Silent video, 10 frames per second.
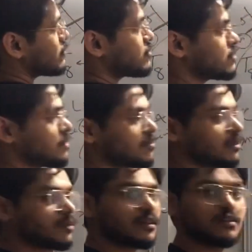is
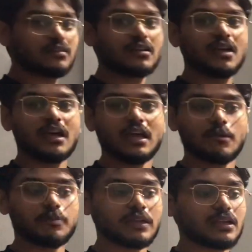something that is
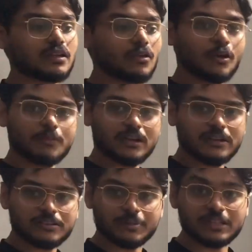helping in normal
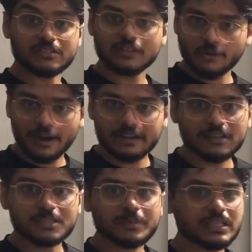respiration, the quiet
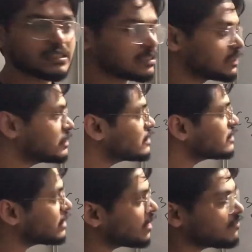respiration. It is
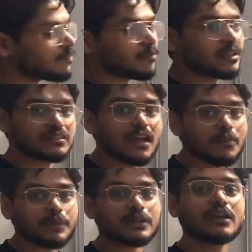the diaphragm that is
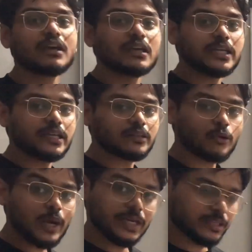helping in
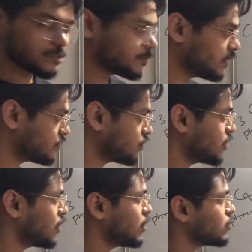quiet respiration.
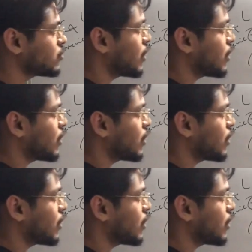So